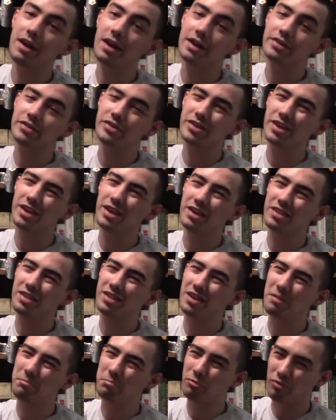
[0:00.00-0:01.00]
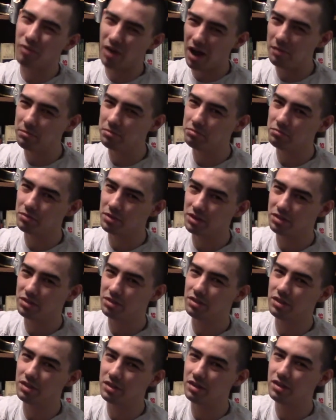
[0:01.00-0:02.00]
actually see a problem
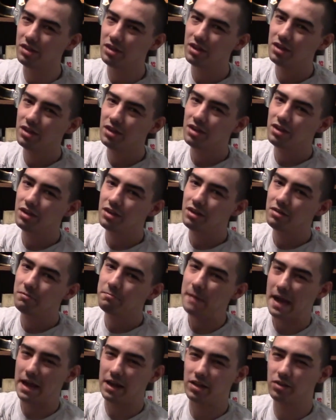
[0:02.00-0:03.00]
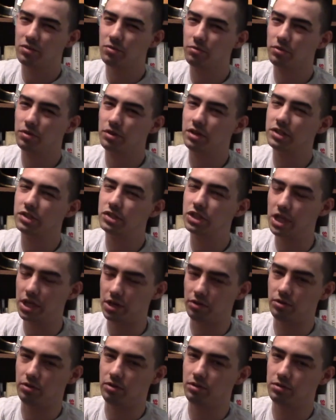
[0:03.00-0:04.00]
with the back sword in
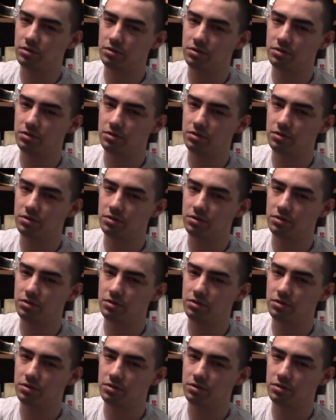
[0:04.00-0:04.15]
general.